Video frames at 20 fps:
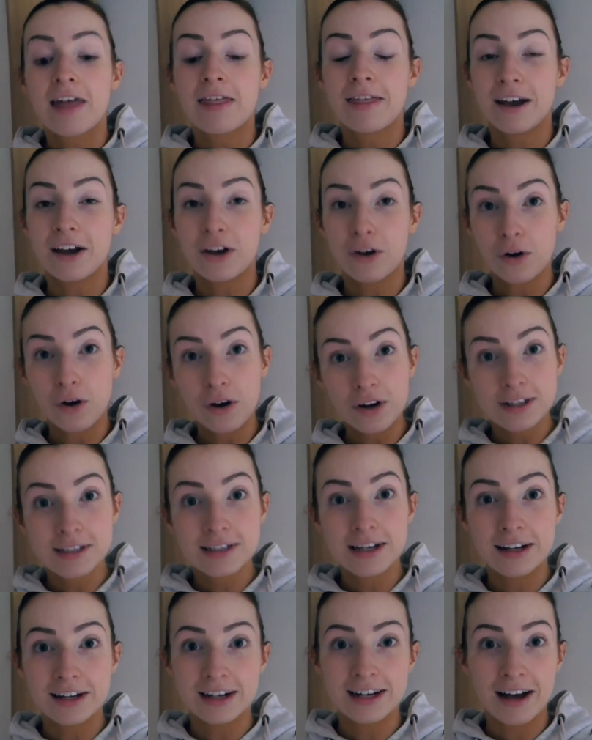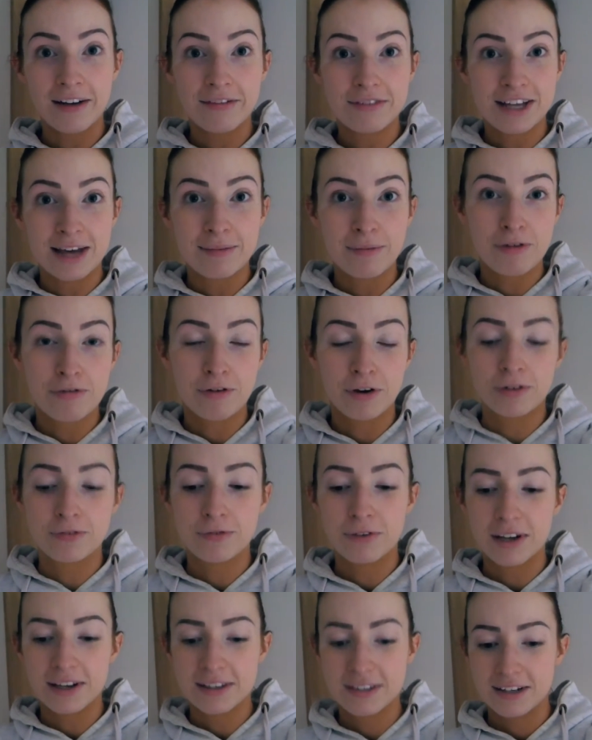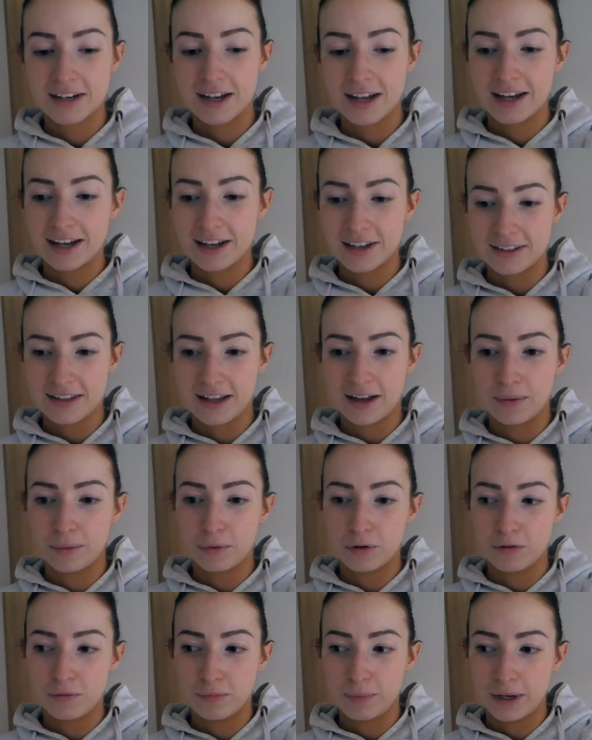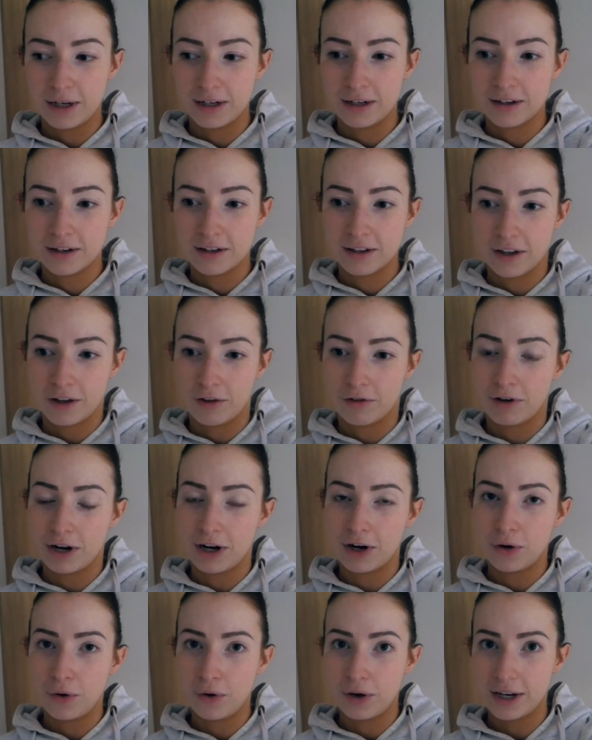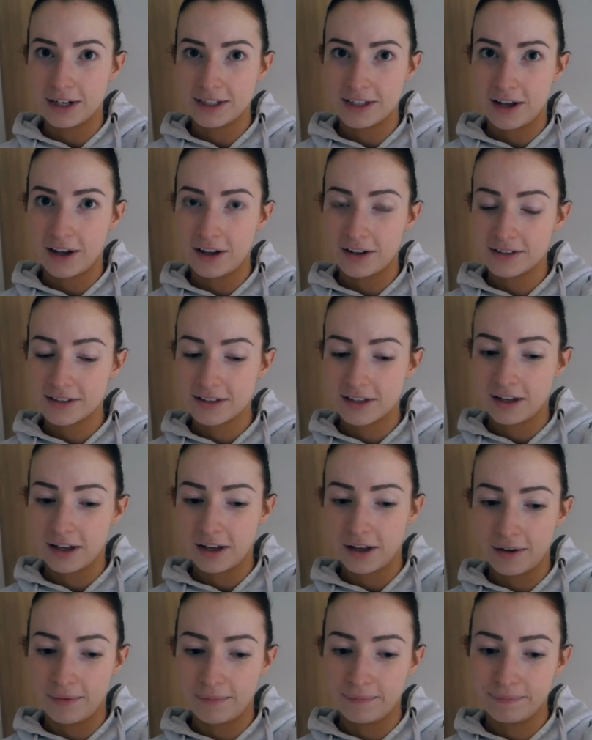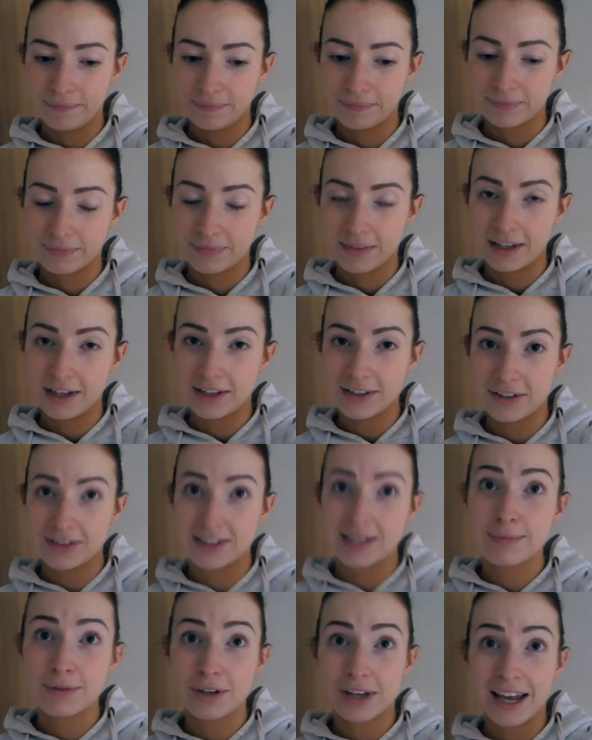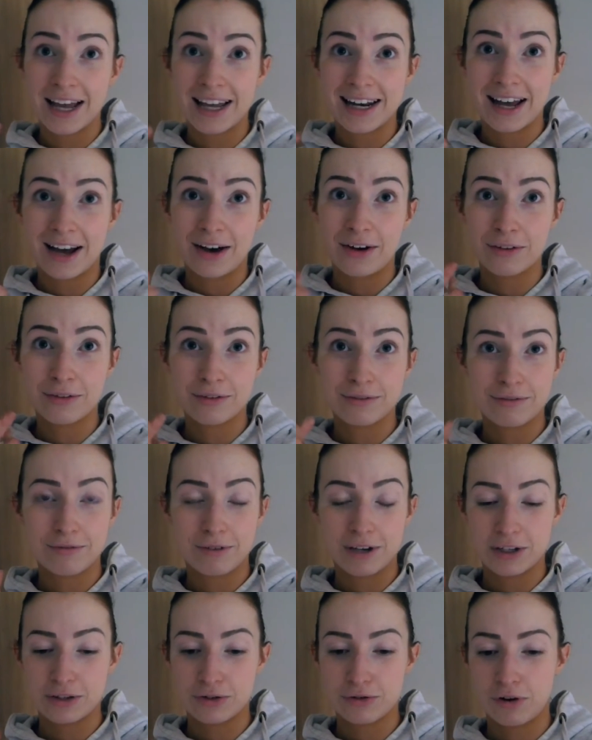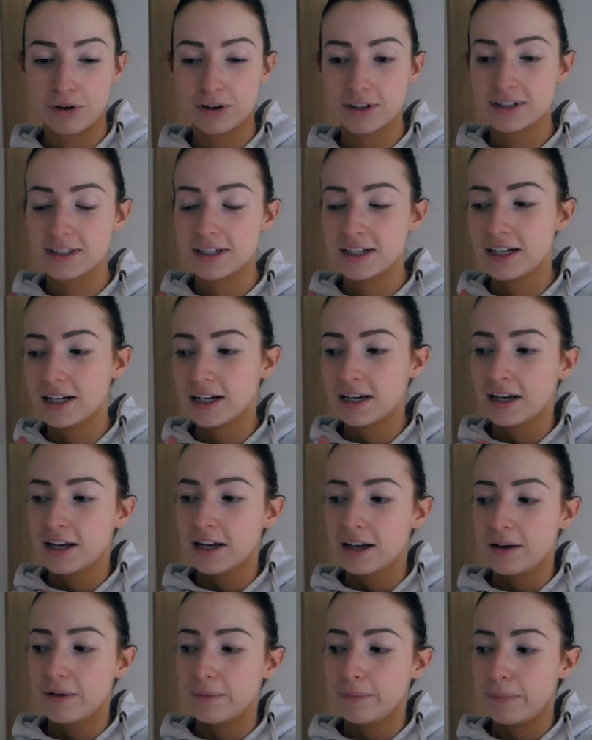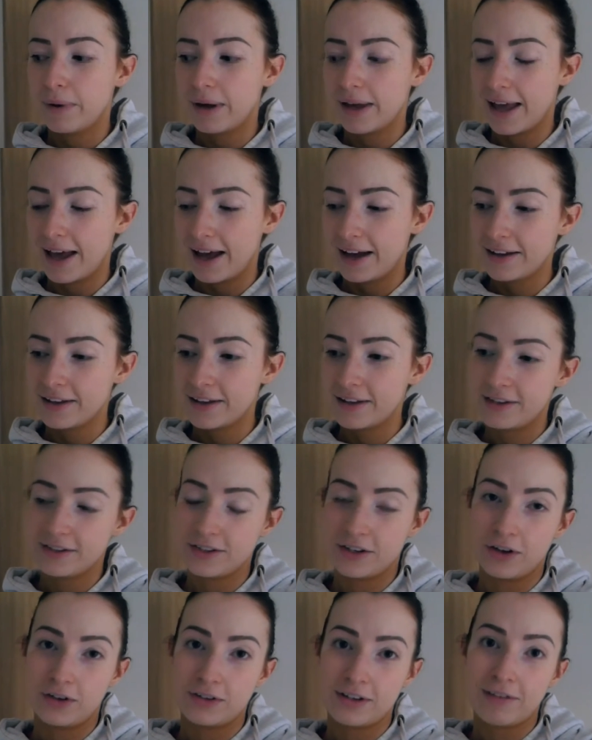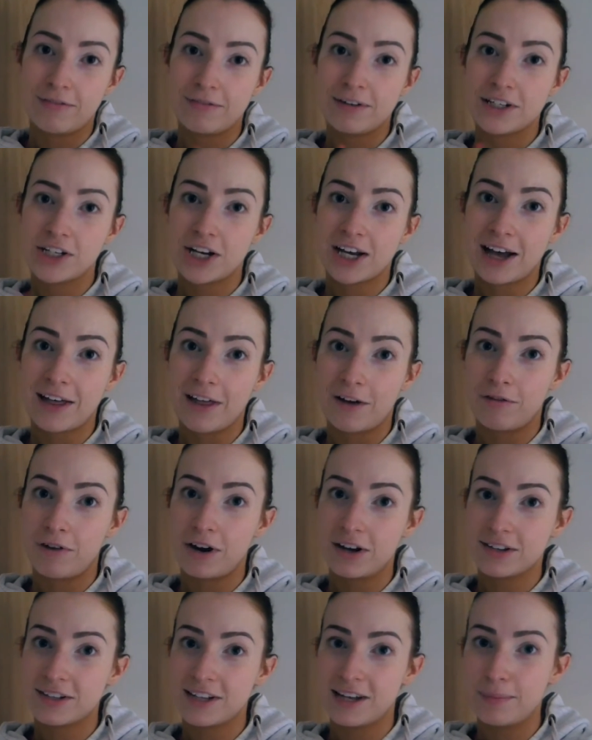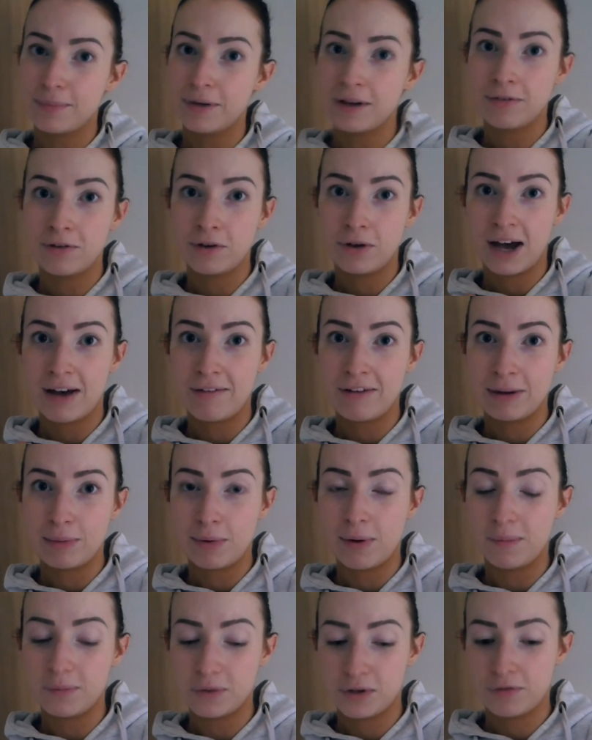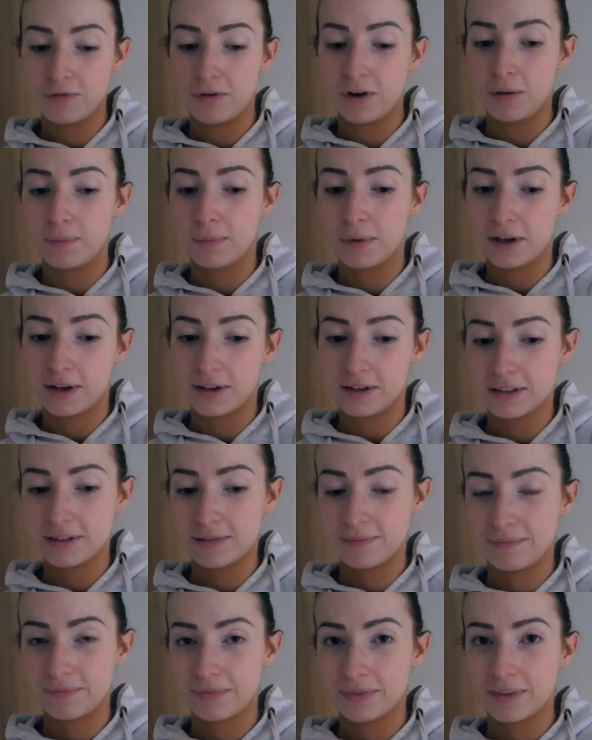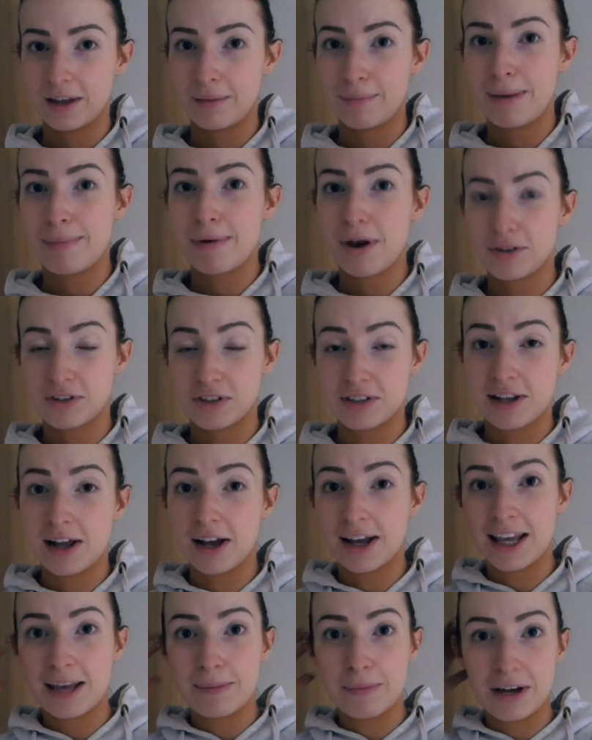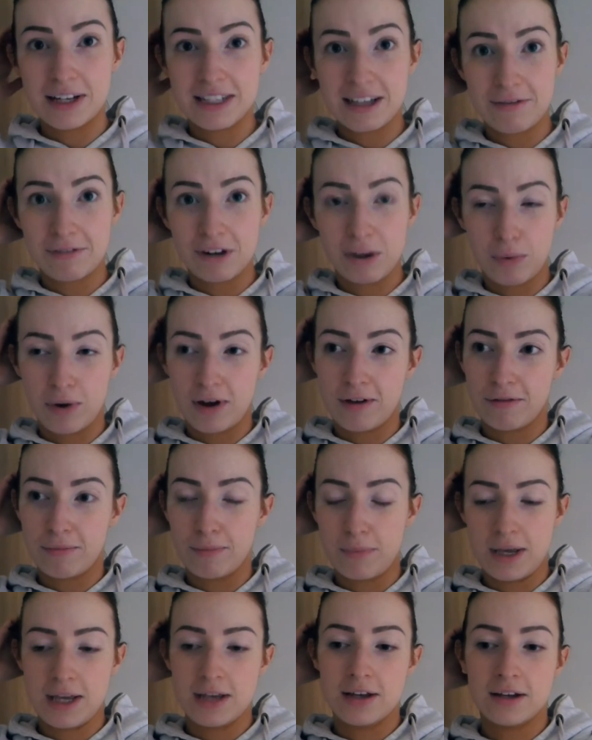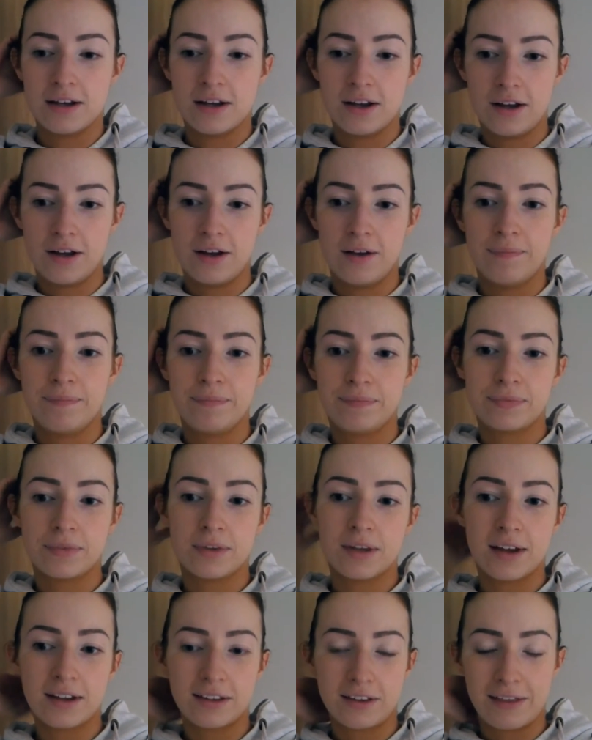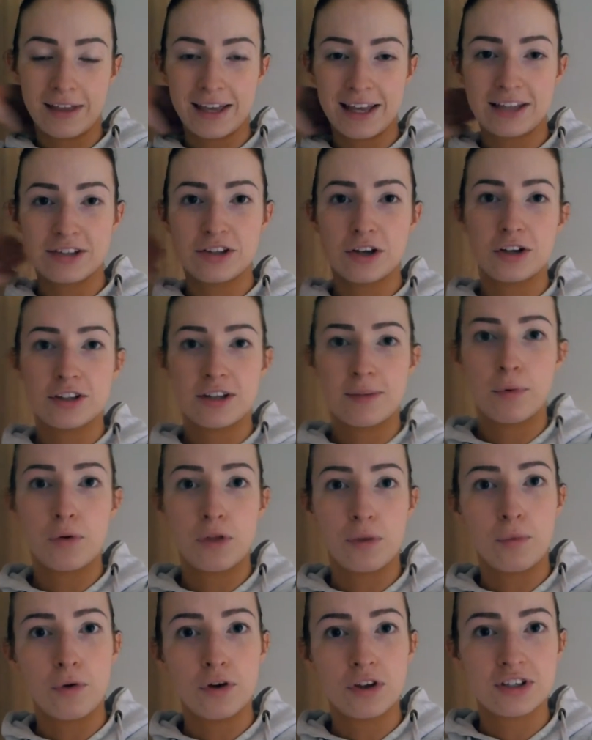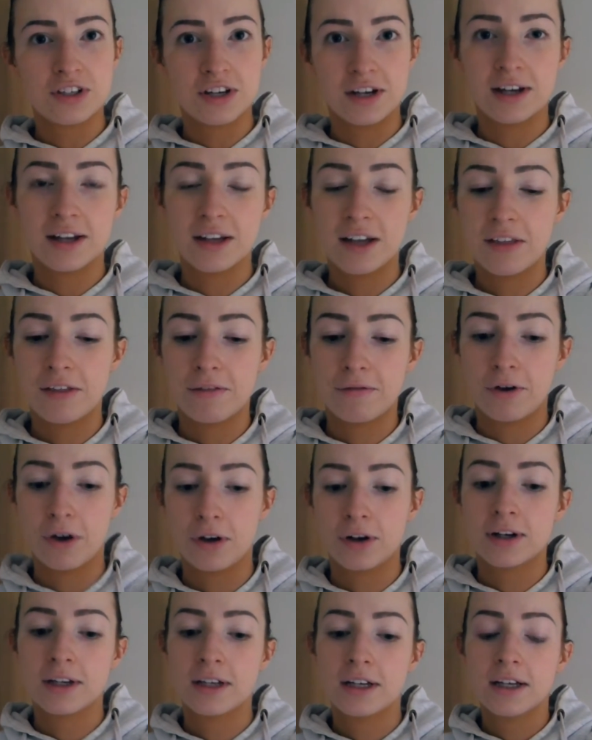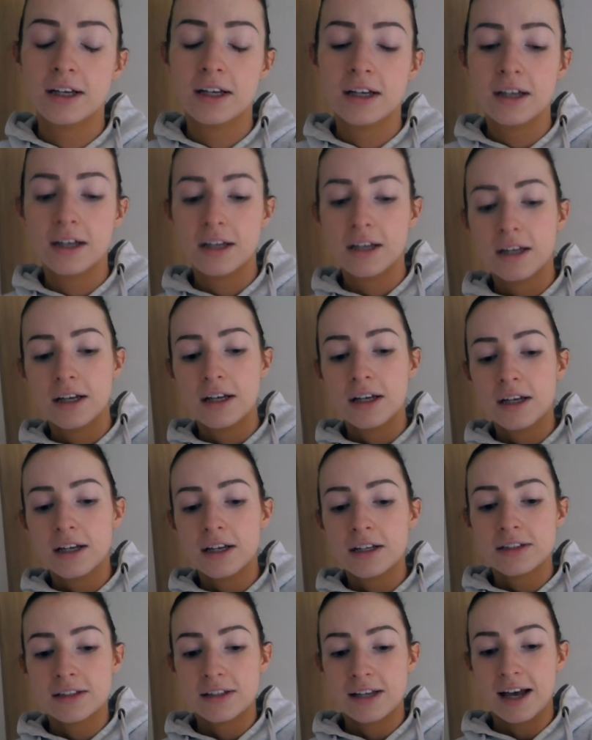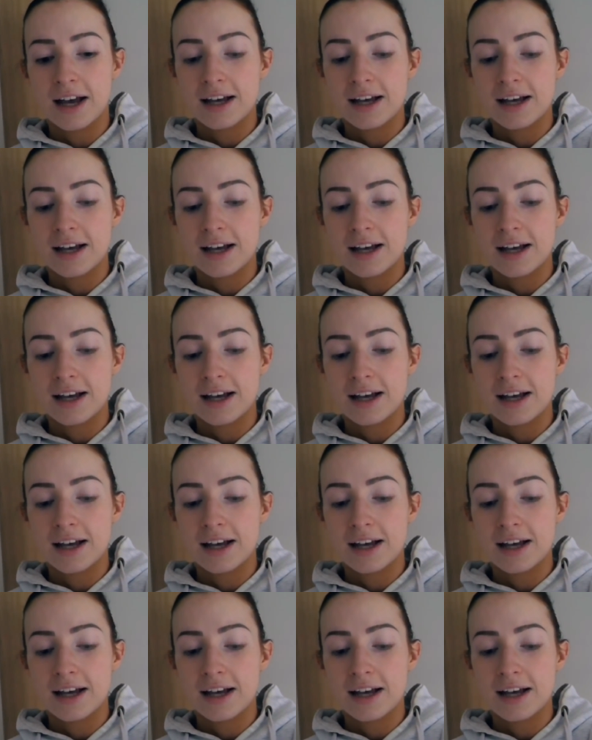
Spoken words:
thank god I didn't have to get my phone fixed today, because that would have been a really annoying task. So it seems okay now, fingers crossed. But yeah, so definitely check out that rice tip if you have any problems with your phone, because maybe I was just lucky, but it definitely worked for me. I think it soaks up all the moisture in the phone. So